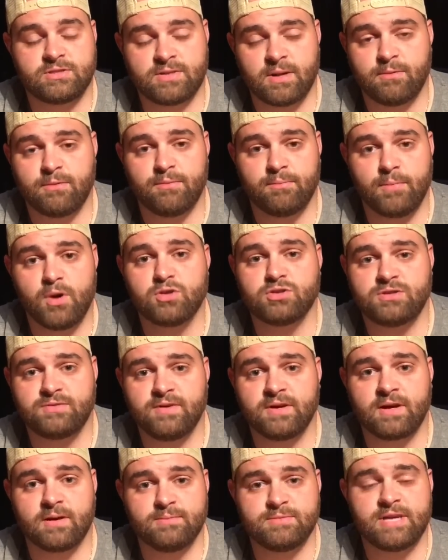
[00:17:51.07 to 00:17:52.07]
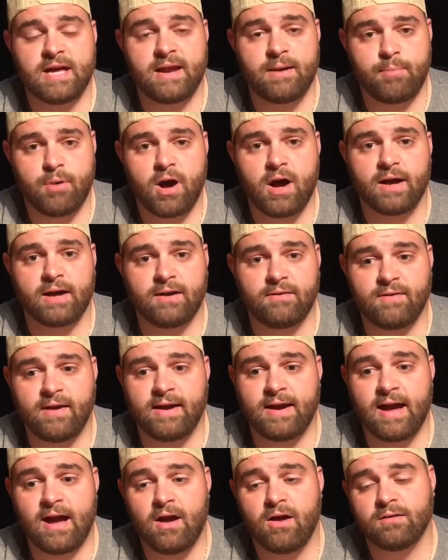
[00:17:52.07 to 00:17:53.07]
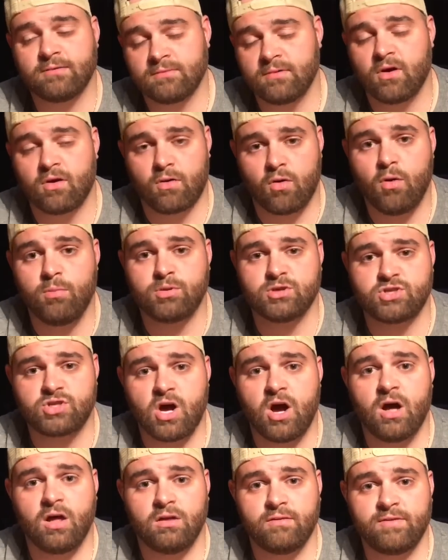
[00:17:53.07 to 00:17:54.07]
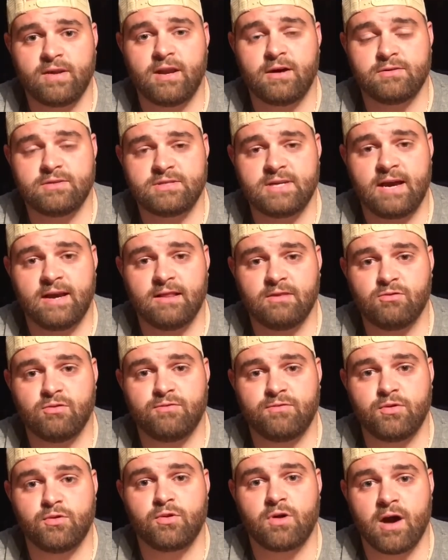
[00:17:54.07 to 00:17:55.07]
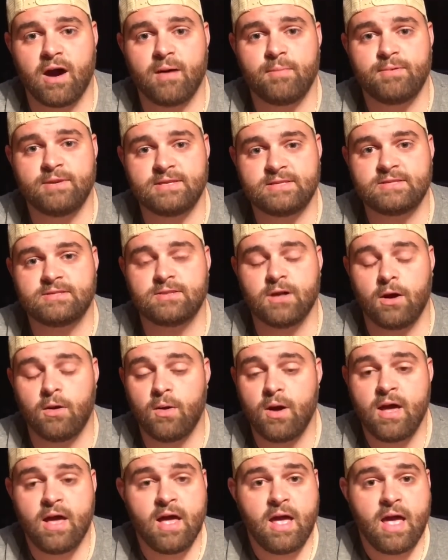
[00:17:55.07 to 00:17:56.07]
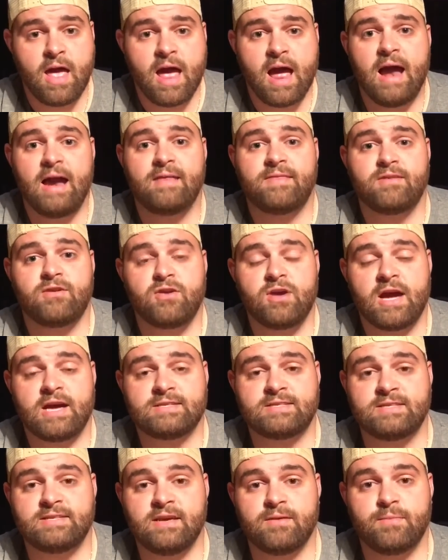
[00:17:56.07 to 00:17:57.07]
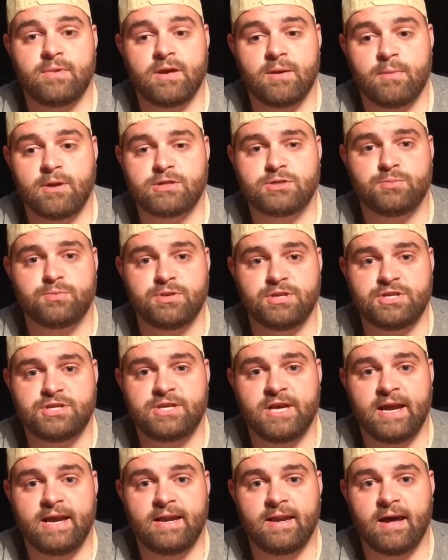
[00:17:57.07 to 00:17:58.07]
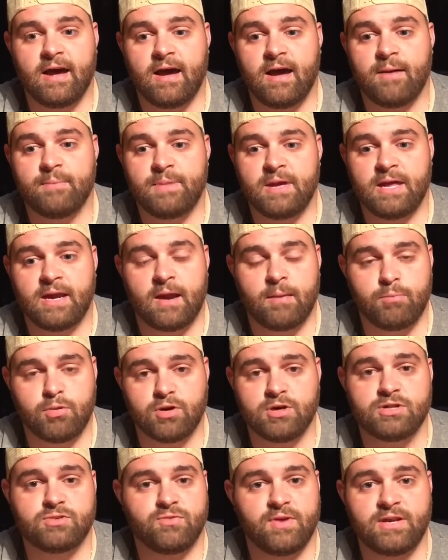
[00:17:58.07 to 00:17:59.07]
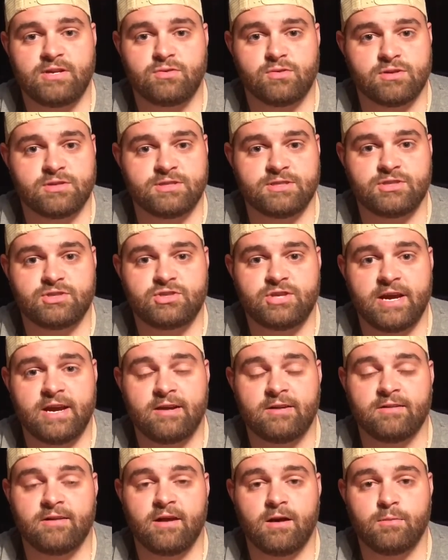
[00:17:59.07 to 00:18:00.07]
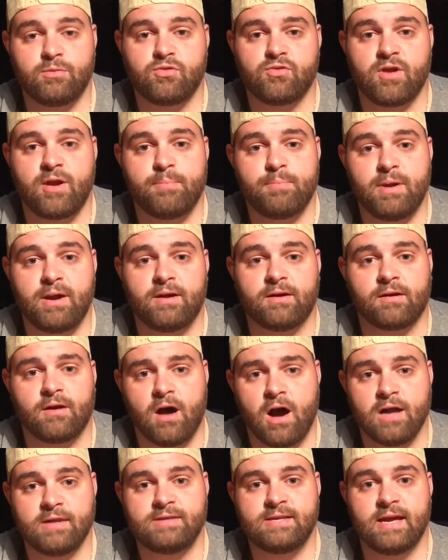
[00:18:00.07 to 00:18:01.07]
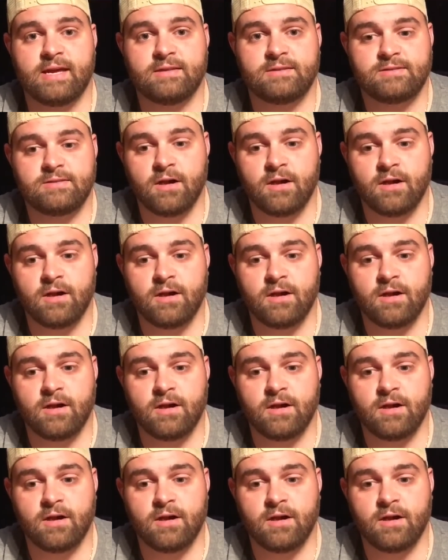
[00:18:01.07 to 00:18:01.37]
Most of it comes out of pocket right now, or almost all of it outside of the review copies, so anything you guys can give me, I much appreciate, and I put it right towards this channel to help create better content.